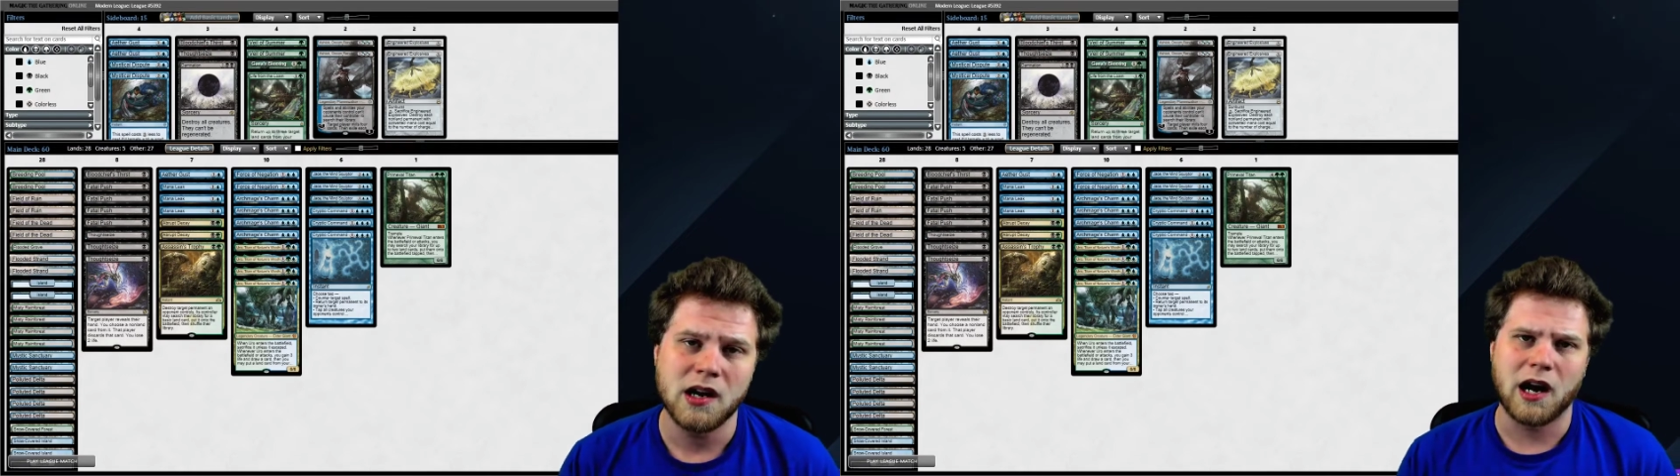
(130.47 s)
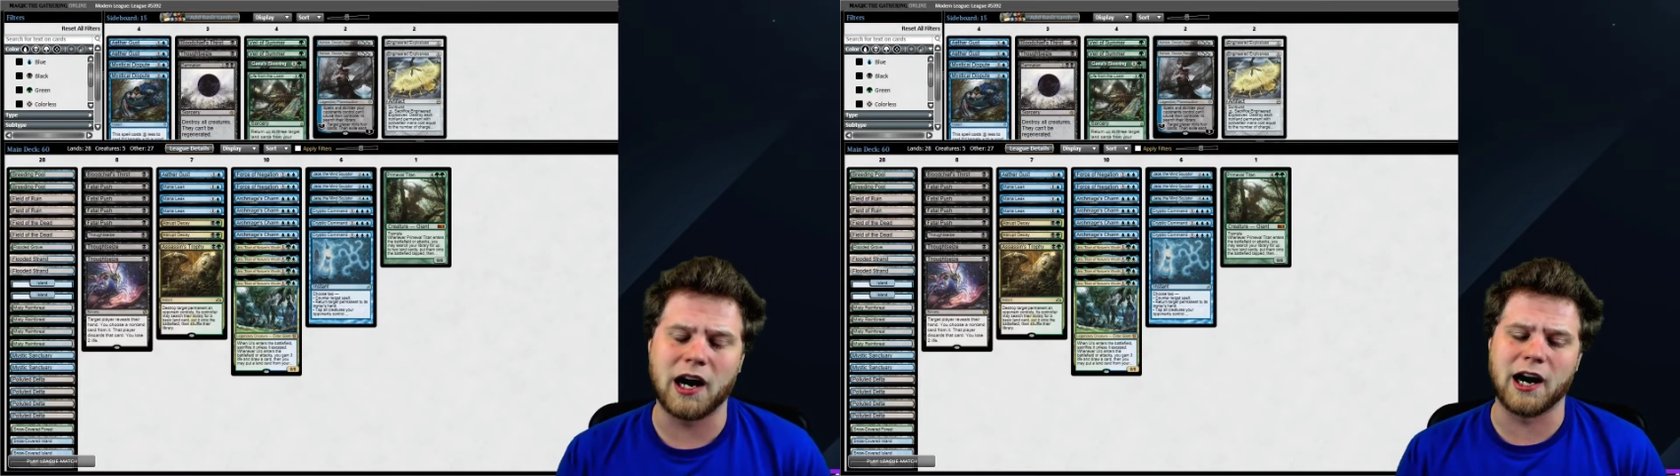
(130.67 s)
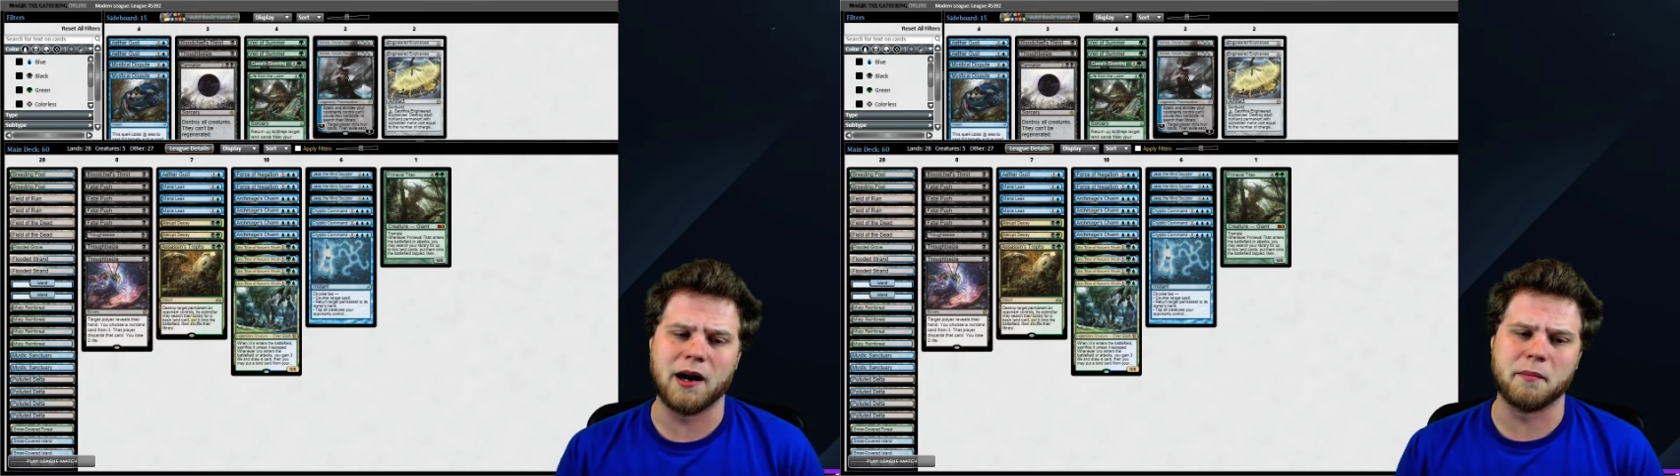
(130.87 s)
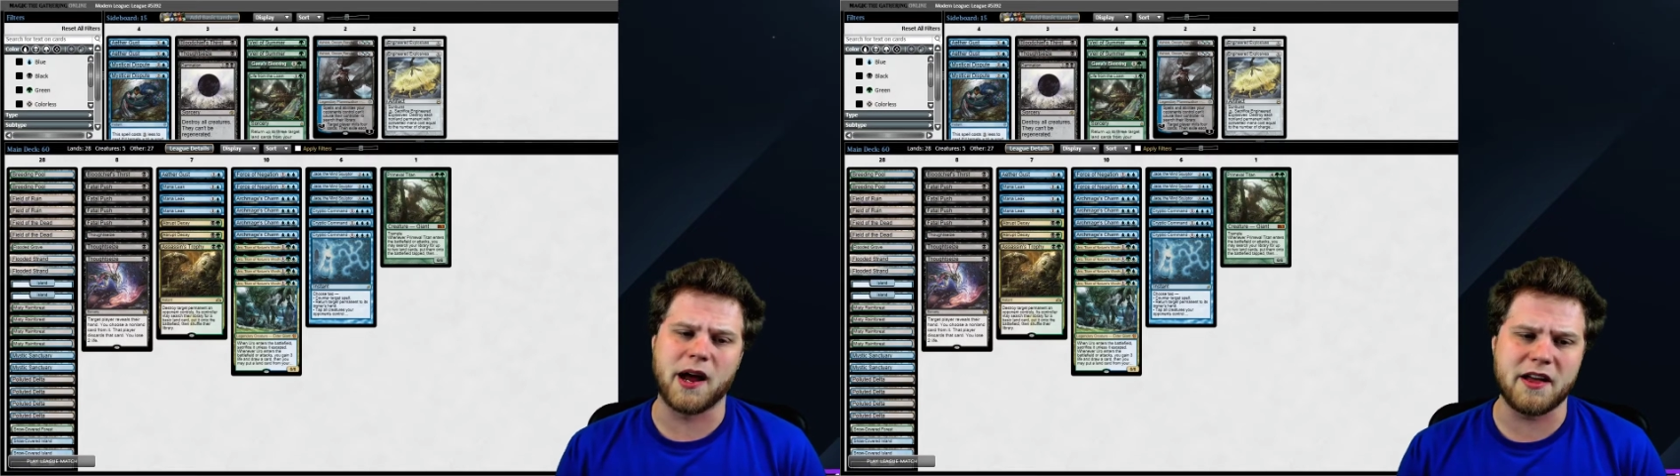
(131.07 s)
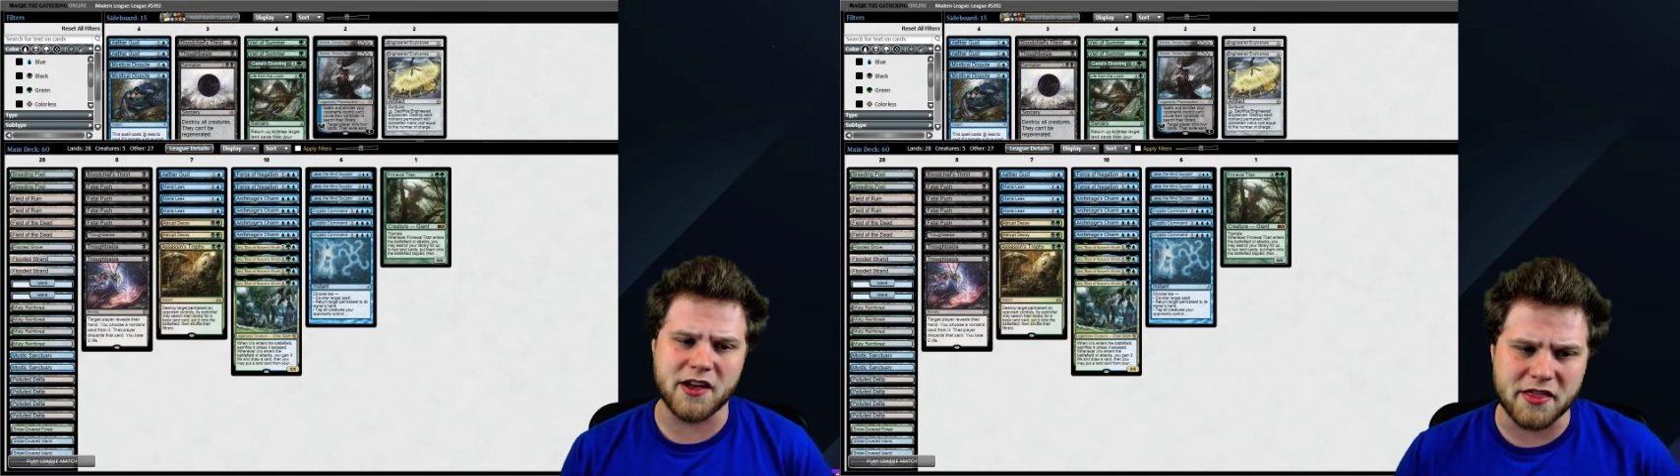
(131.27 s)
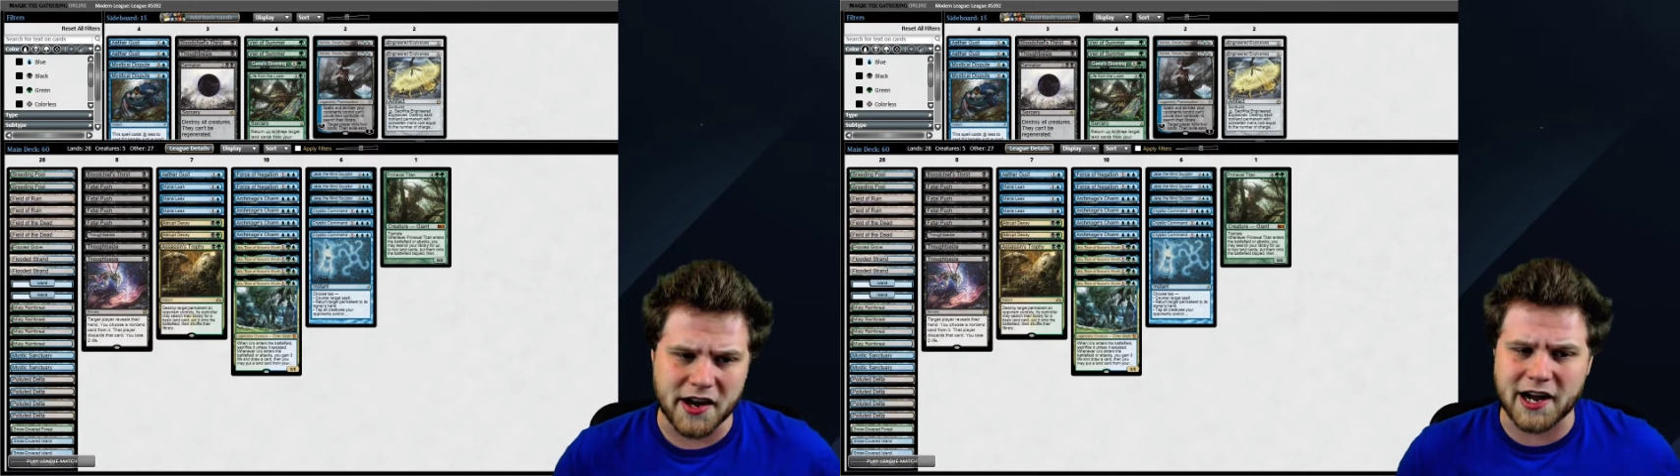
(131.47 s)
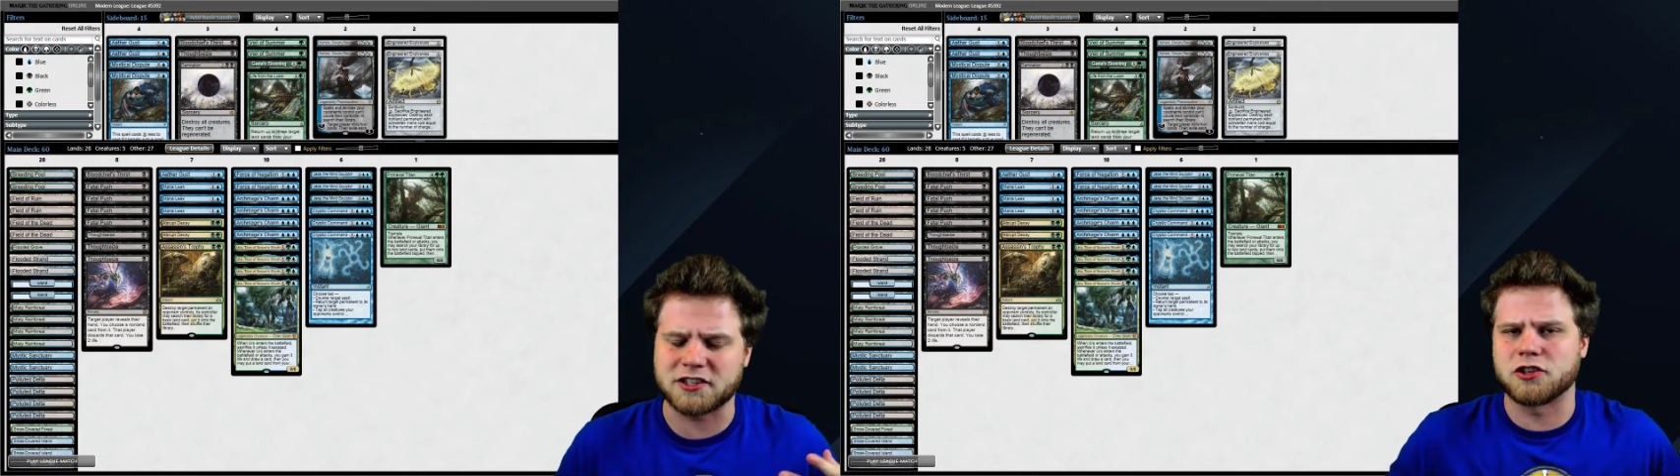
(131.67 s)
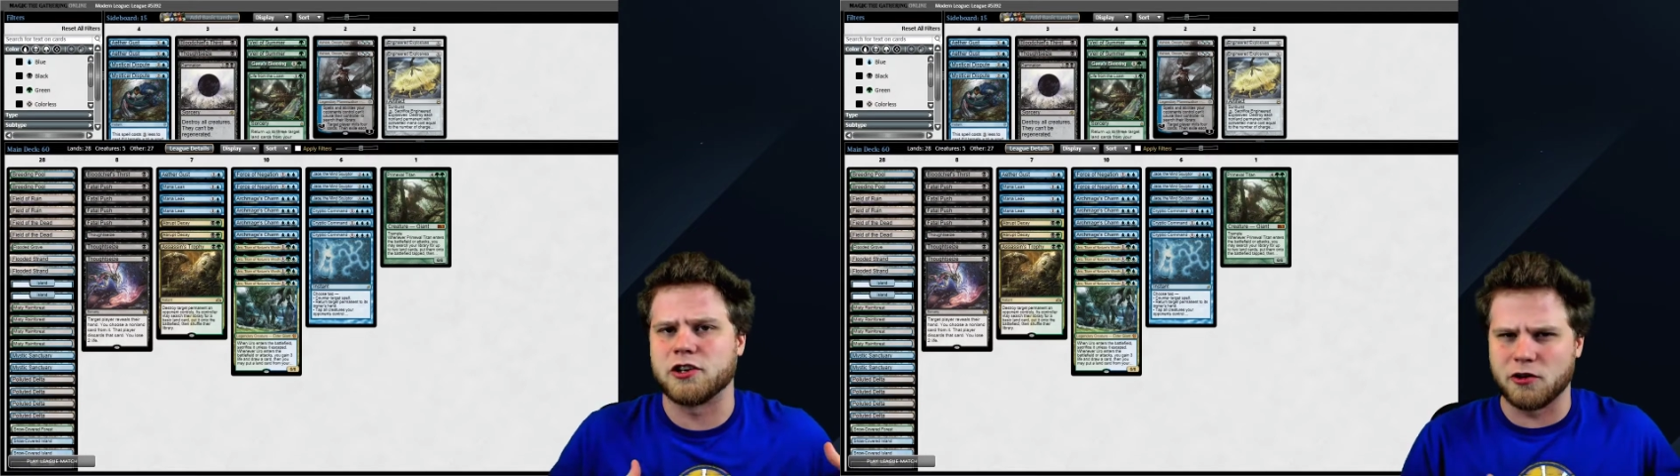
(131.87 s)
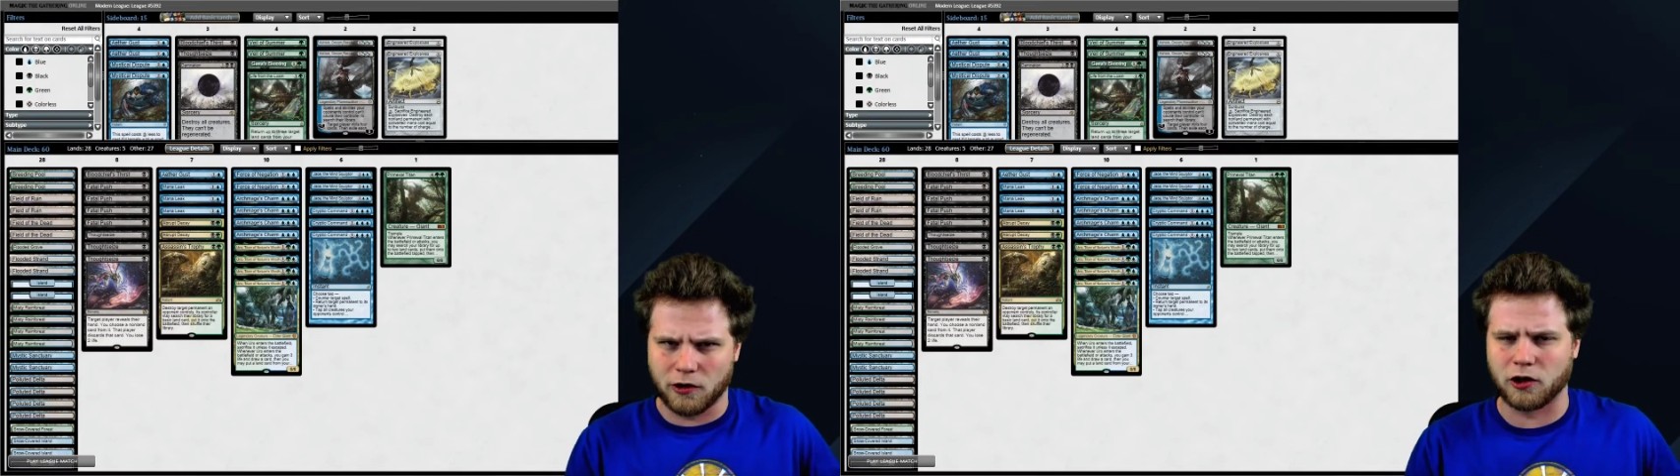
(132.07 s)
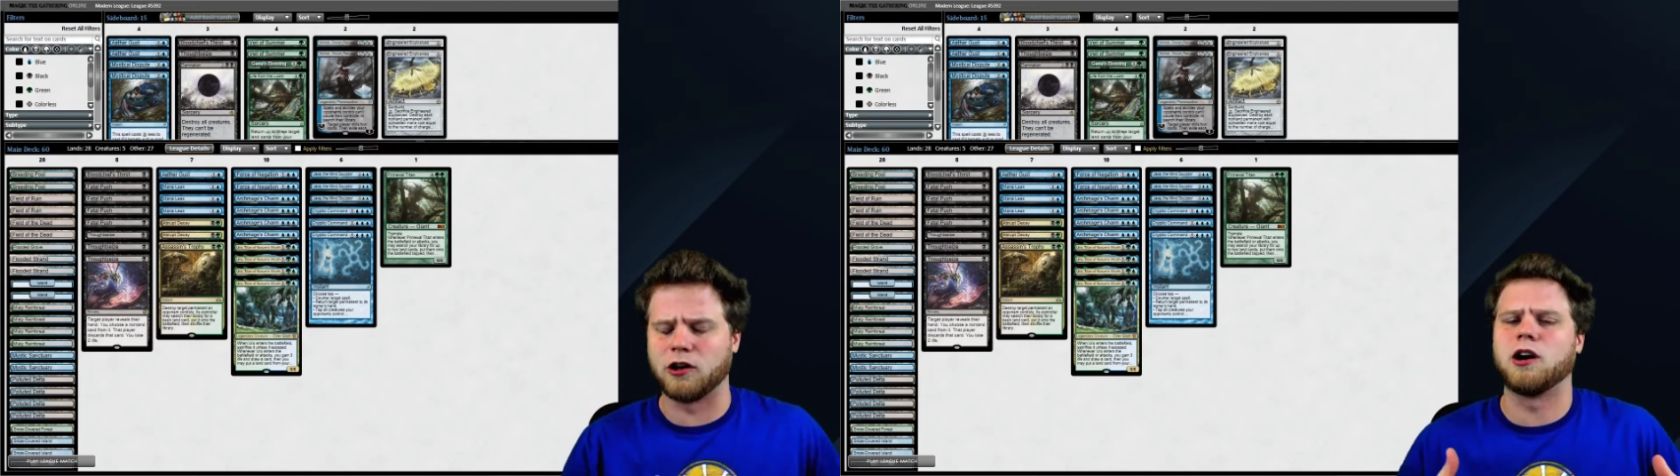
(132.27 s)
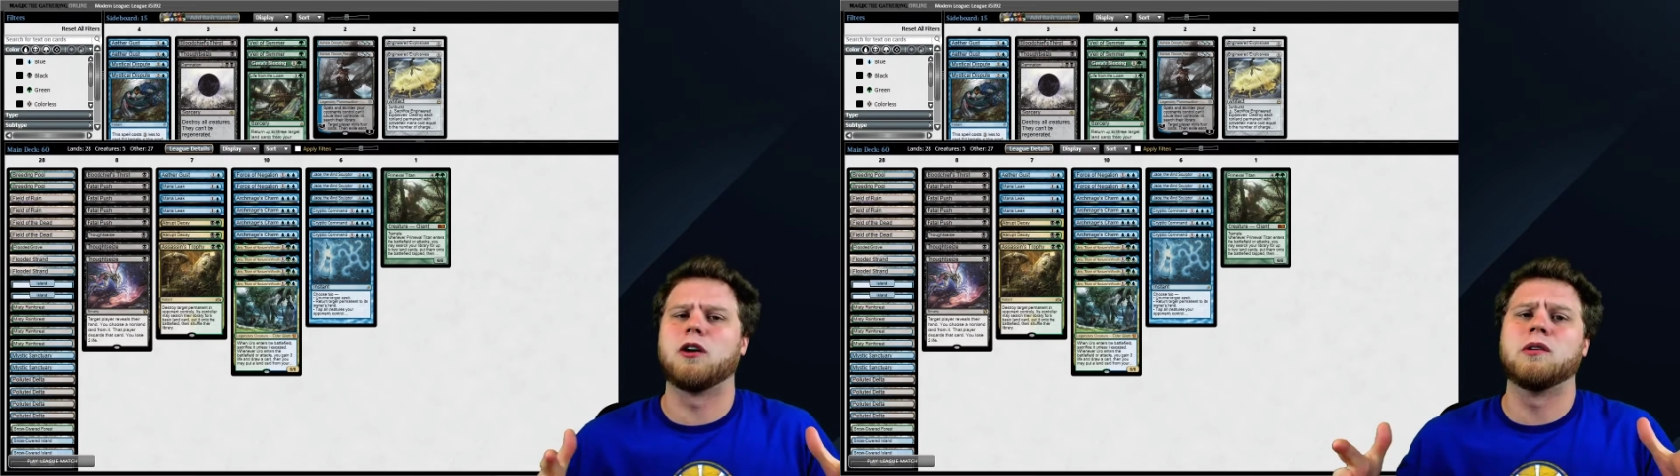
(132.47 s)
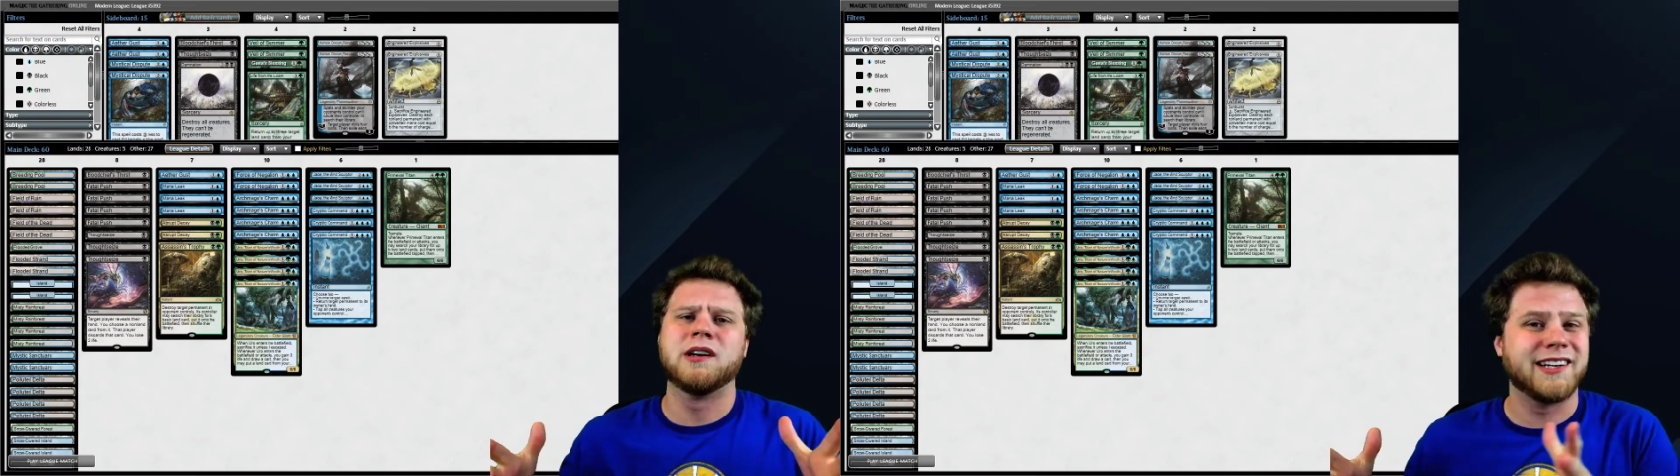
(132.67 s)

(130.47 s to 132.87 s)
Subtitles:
And then the next turn you Uro,